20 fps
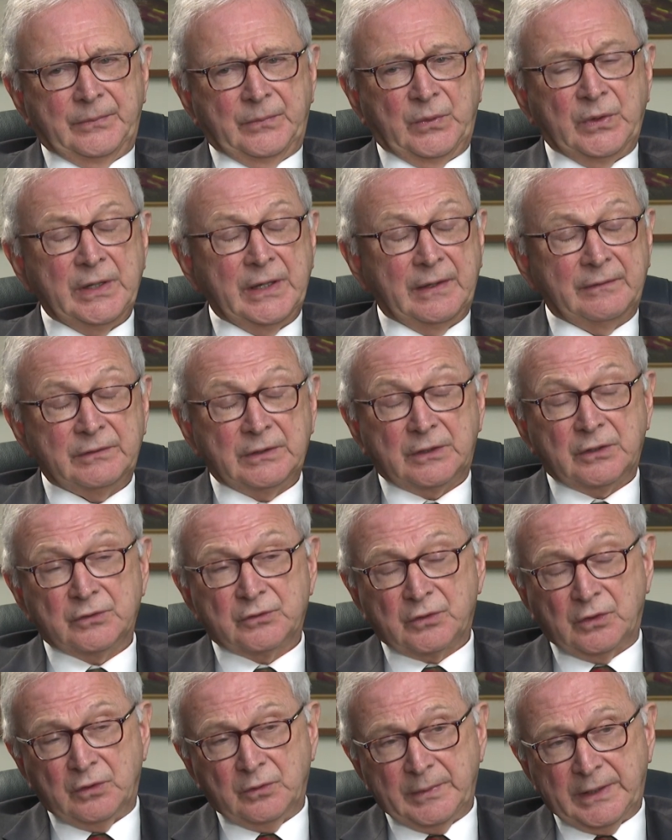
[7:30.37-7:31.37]
We have the
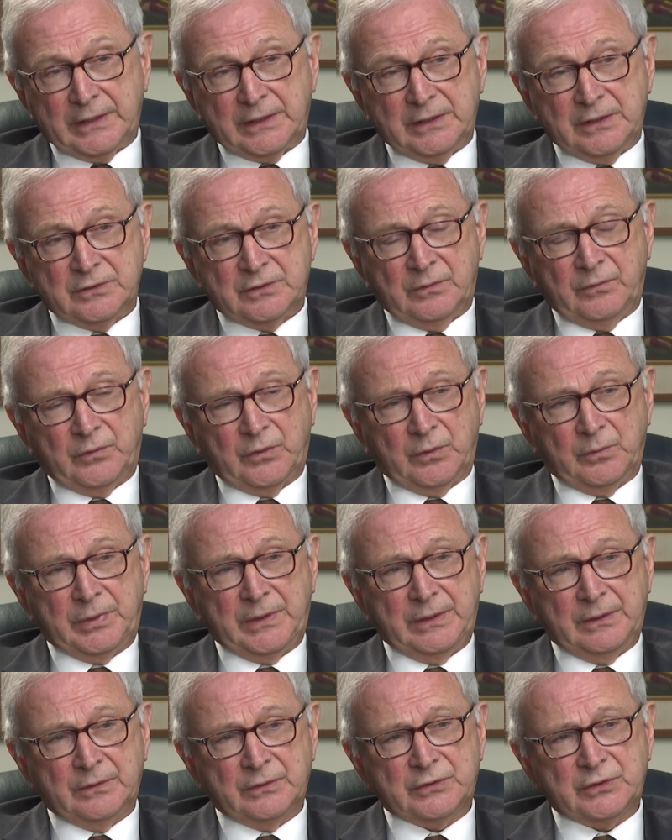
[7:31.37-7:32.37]
control mechanism for
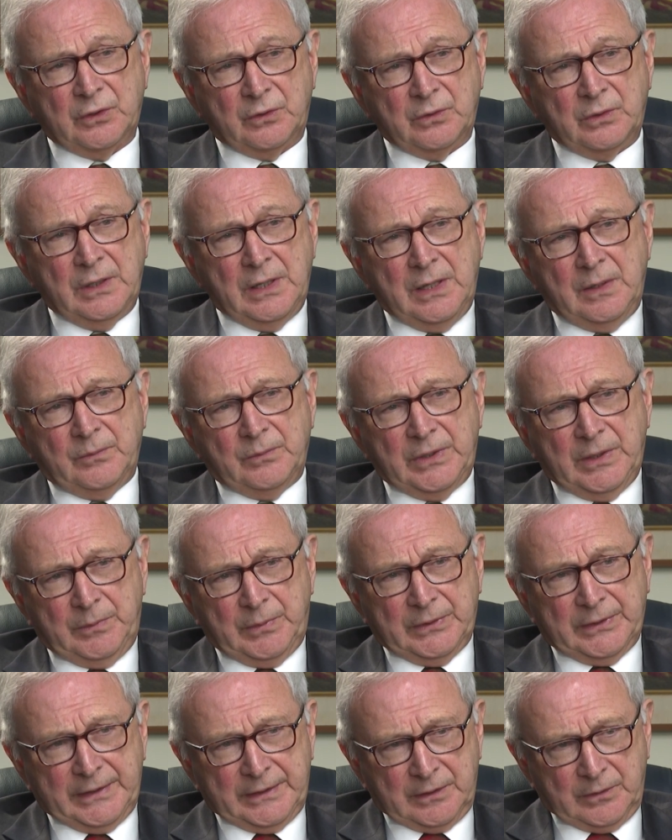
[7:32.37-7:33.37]
appeals, so
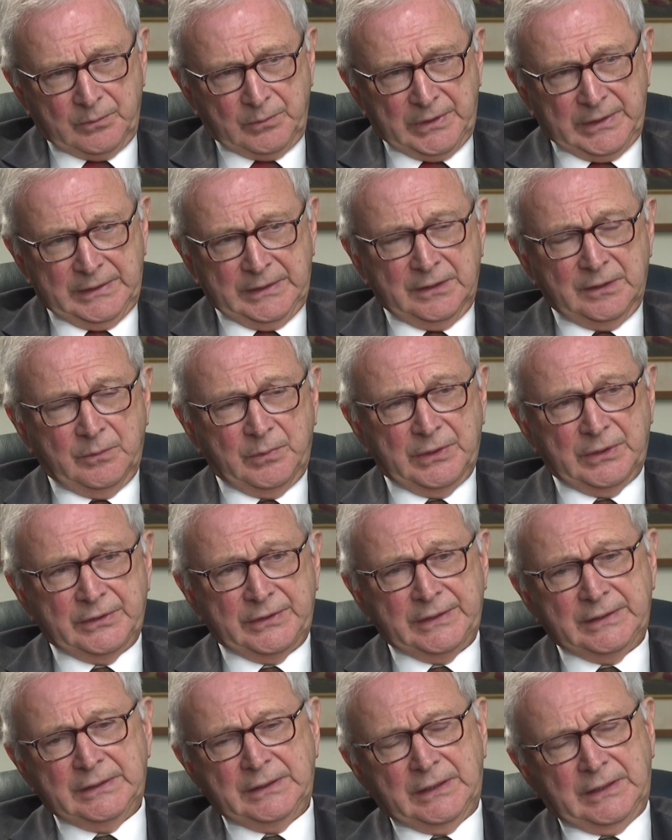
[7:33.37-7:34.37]
people that have been in a
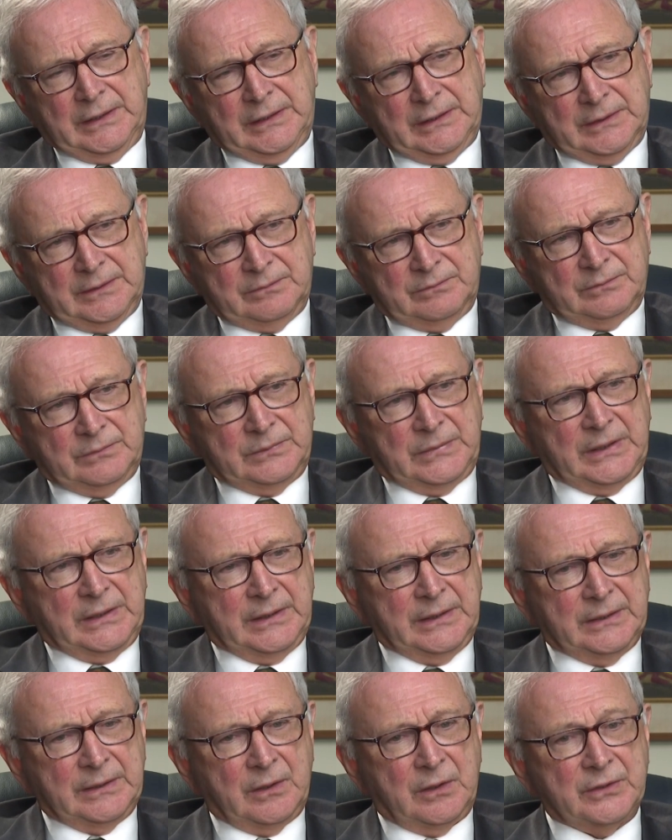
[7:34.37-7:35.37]
building and
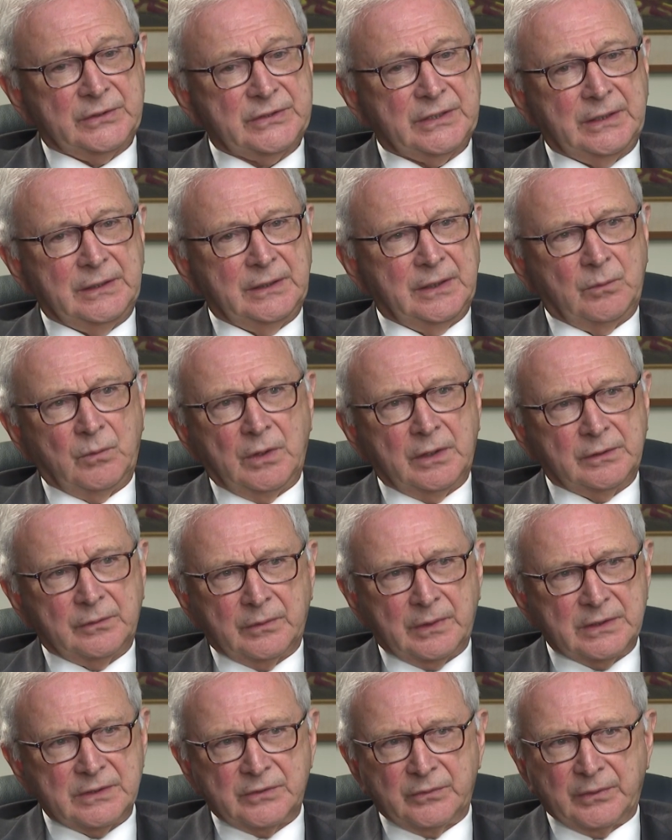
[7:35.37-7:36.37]
all of a sudden they want to
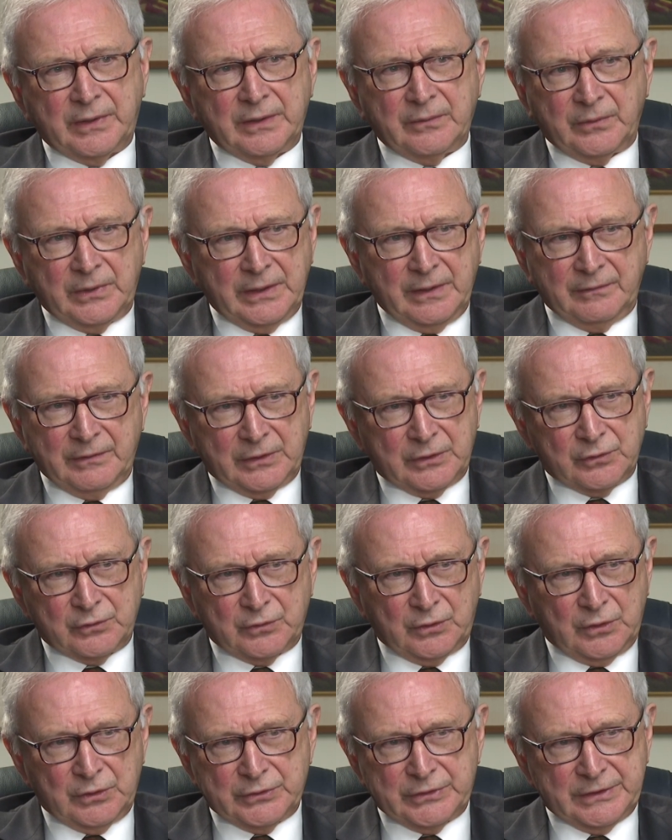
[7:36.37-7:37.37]
raise the rent, we have a
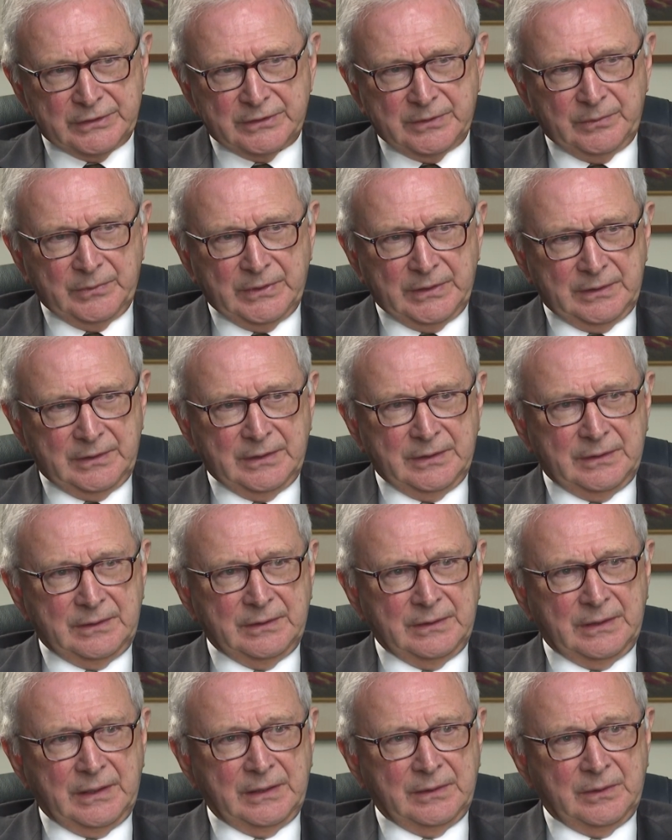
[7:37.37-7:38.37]
control system
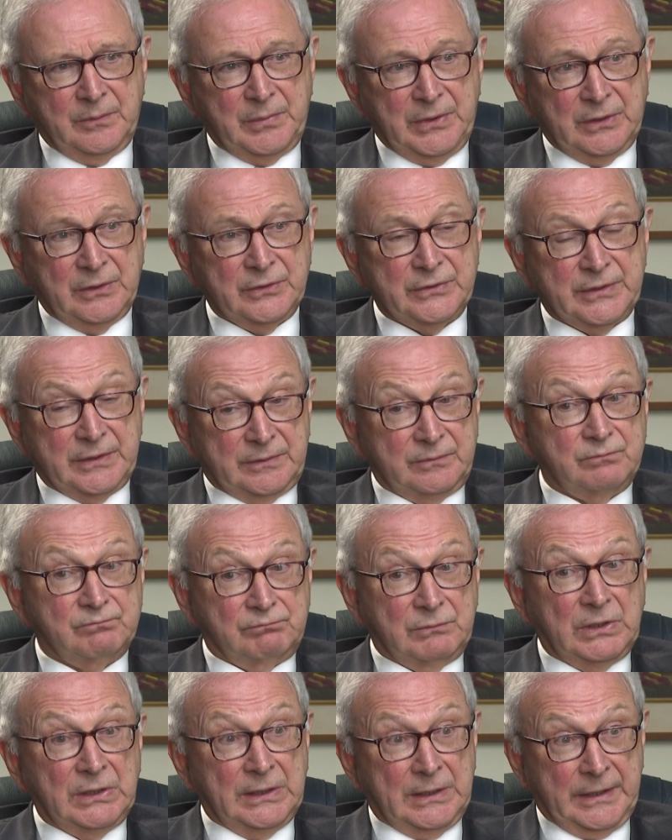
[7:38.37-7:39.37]
and appeals that
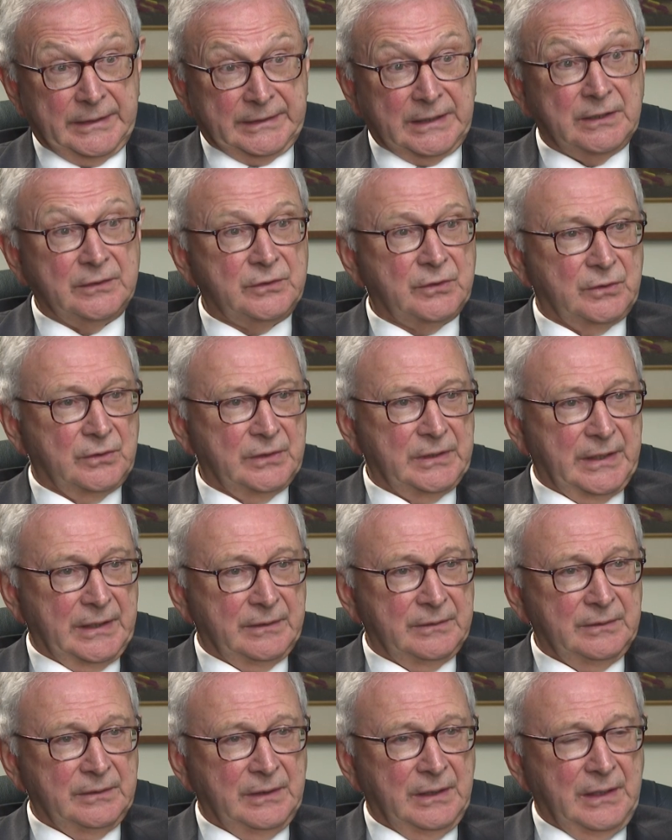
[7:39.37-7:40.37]
a lot get turned
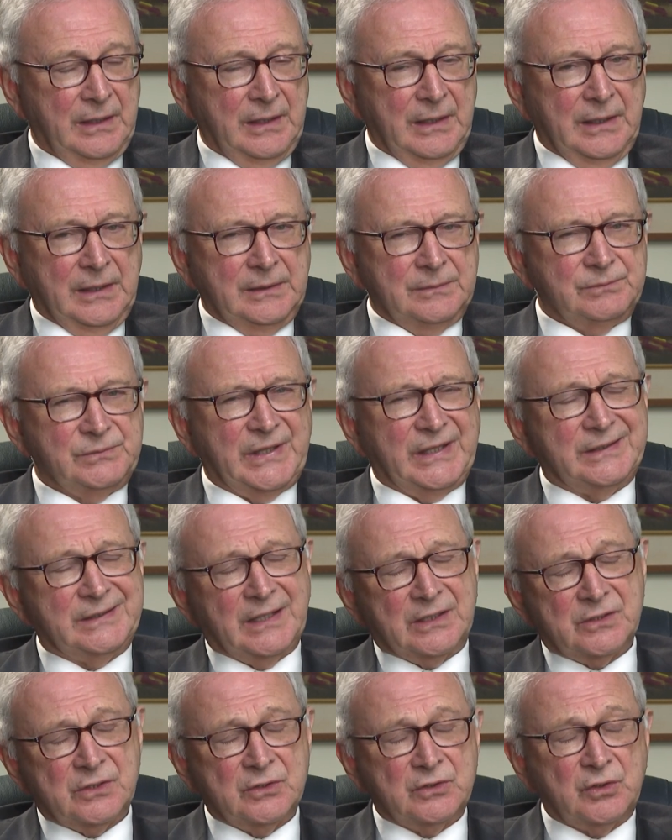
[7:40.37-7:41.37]
down. That
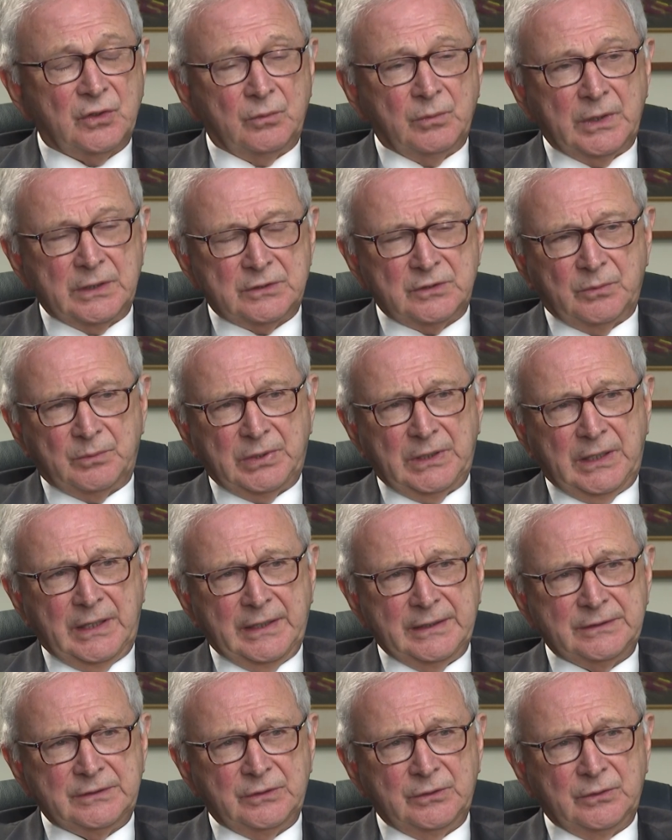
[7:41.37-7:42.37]
doesn't so much
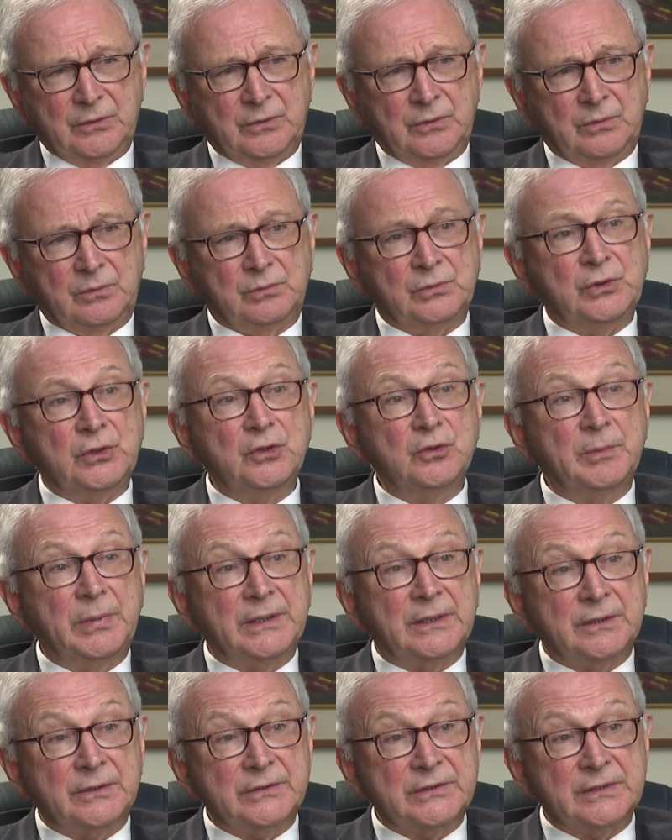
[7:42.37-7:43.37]
apply to new
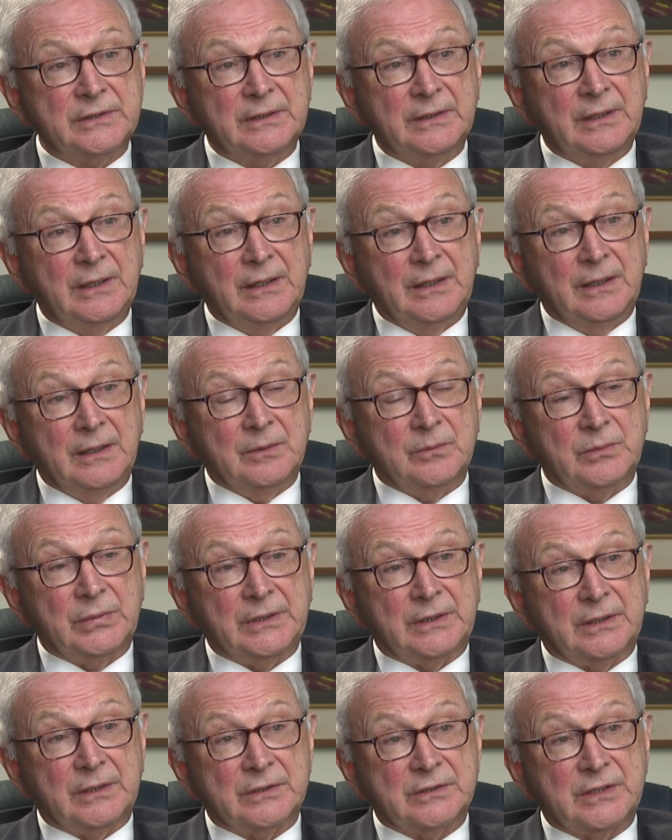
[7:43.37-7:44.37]
builds,
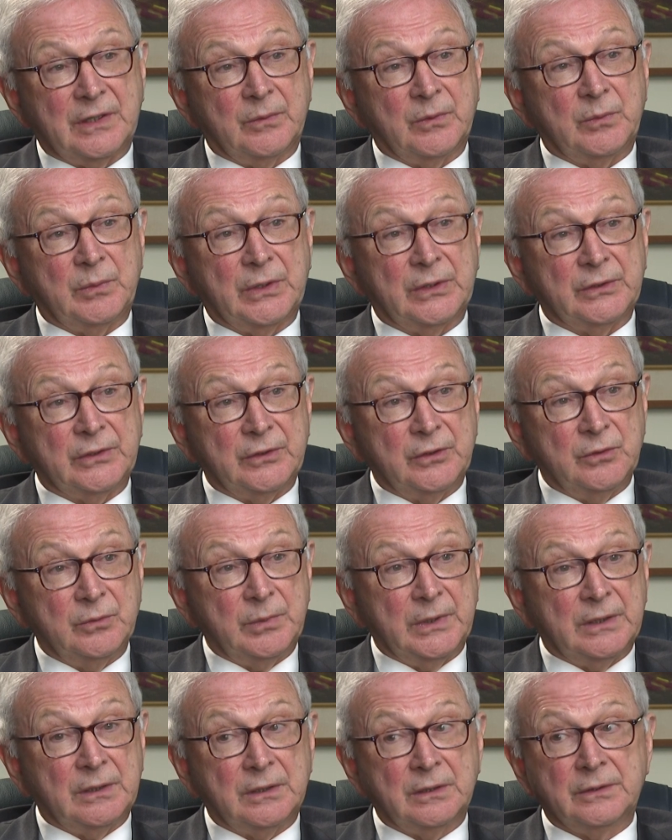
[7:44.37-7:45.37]
because someone building a new
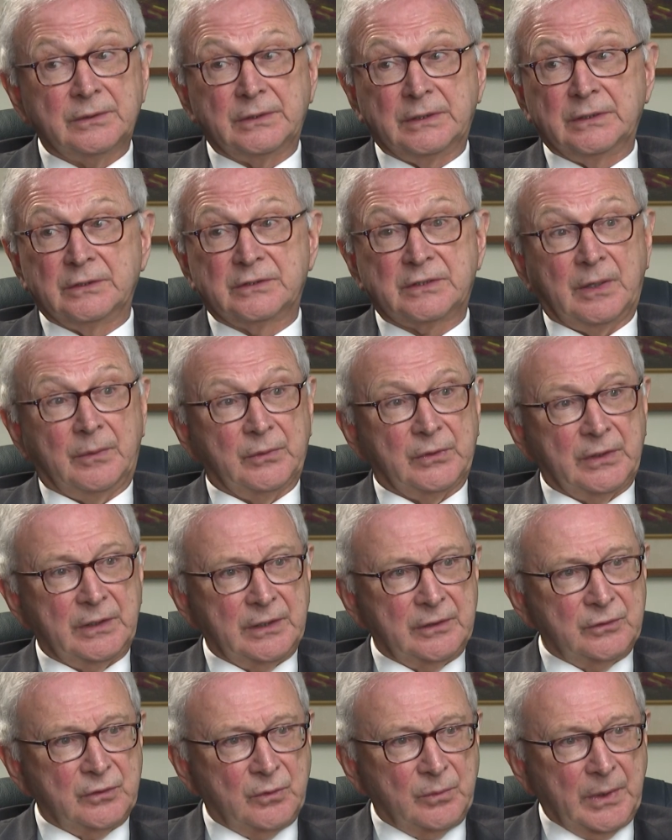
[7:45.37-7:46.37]
build is coming right
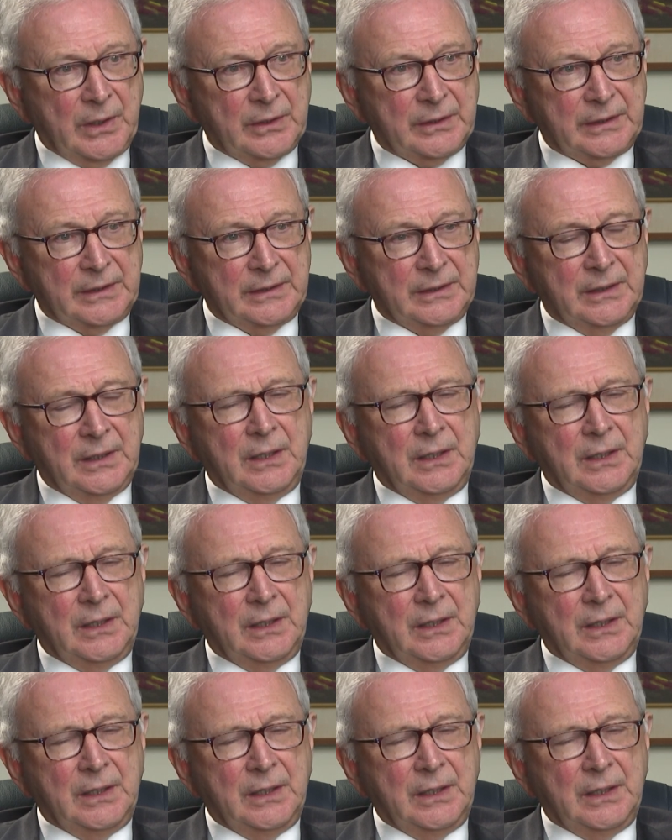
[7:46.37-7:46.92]
into a market,